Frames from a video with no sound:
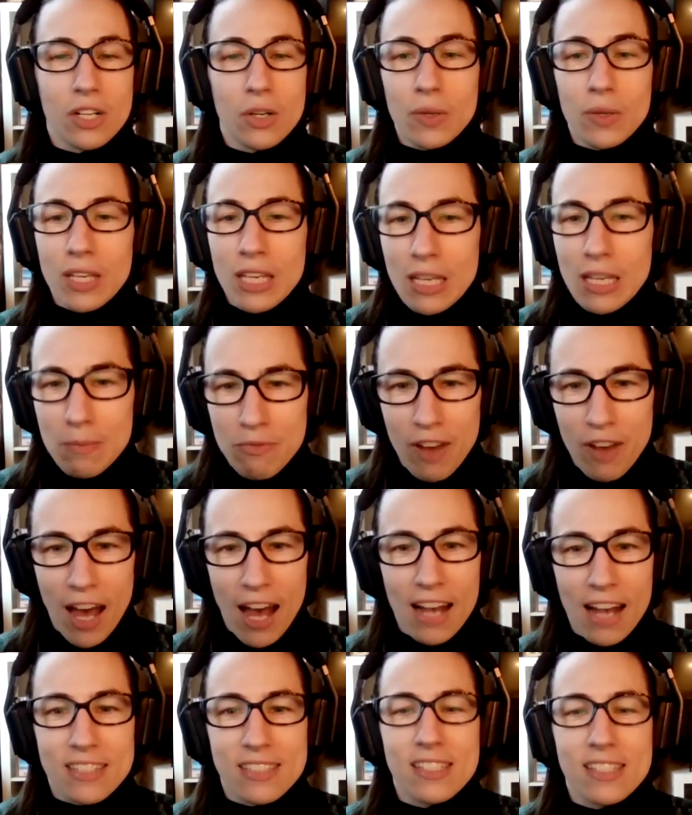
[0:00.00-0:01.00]
keep
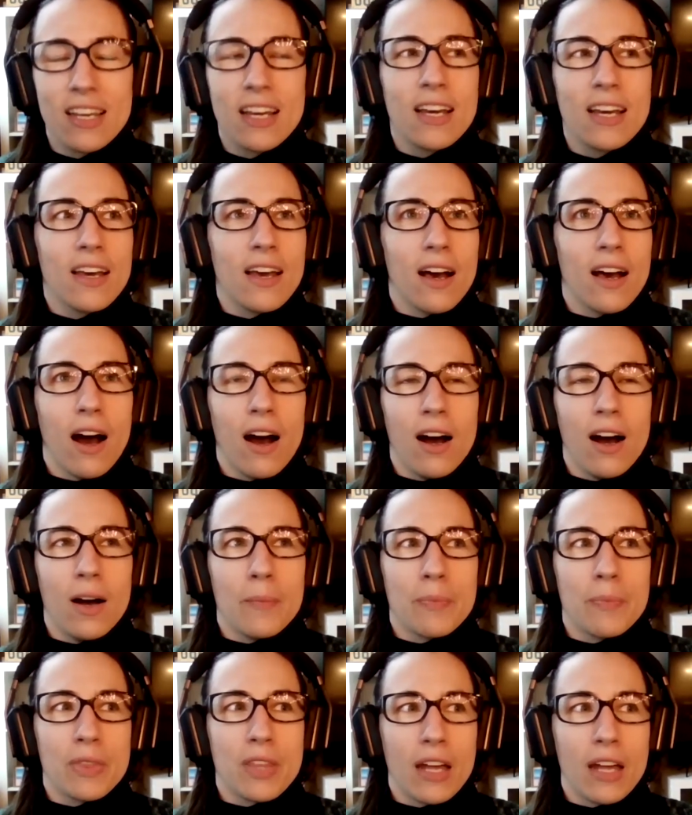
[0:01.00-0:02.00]
facts
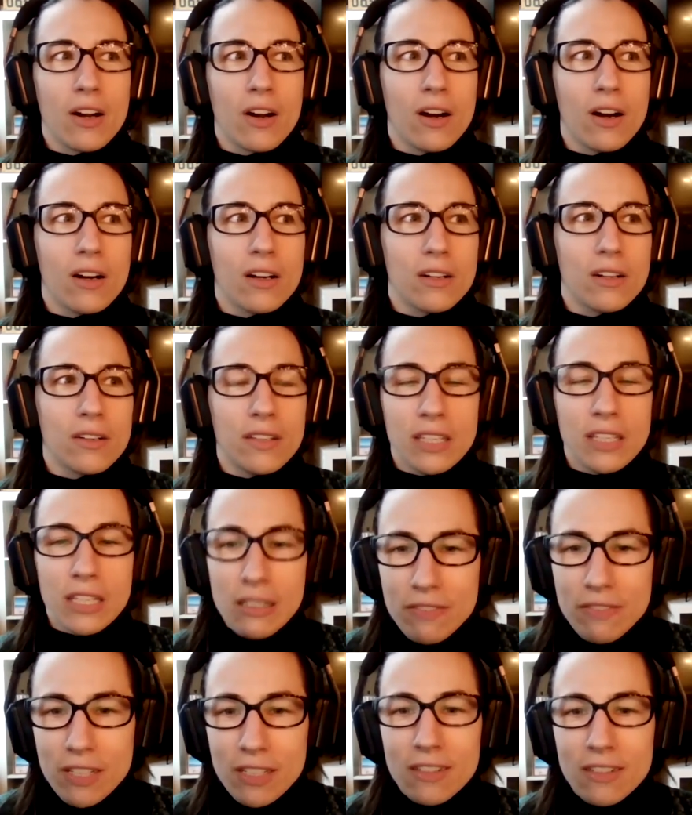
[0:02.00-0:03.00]
that are
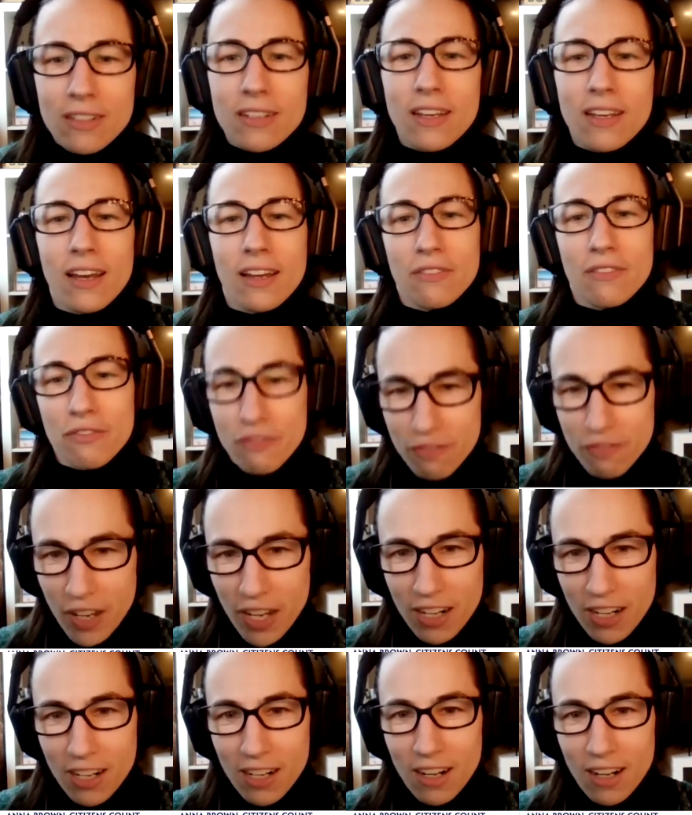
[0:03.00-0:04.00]
even and
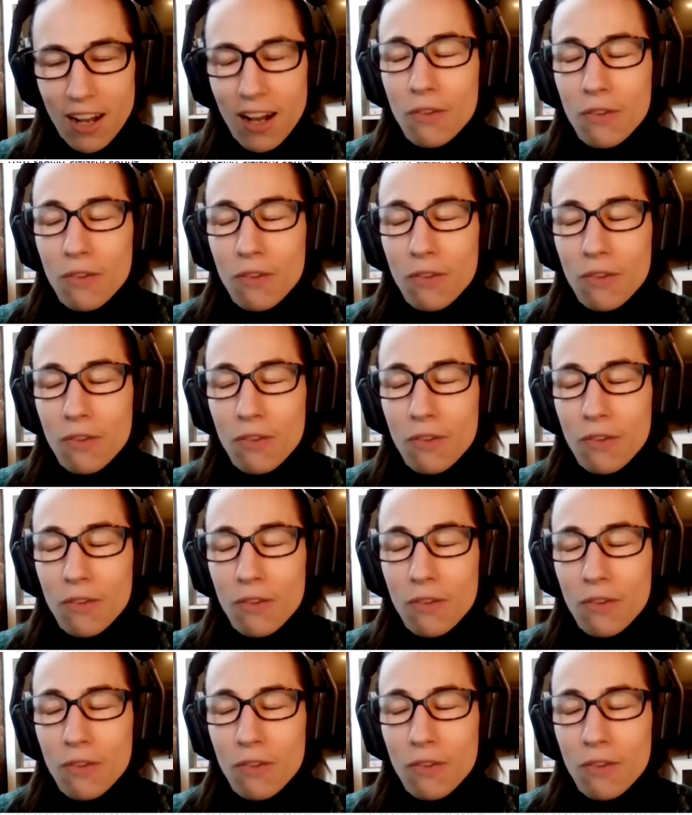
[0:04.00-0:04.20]
fair.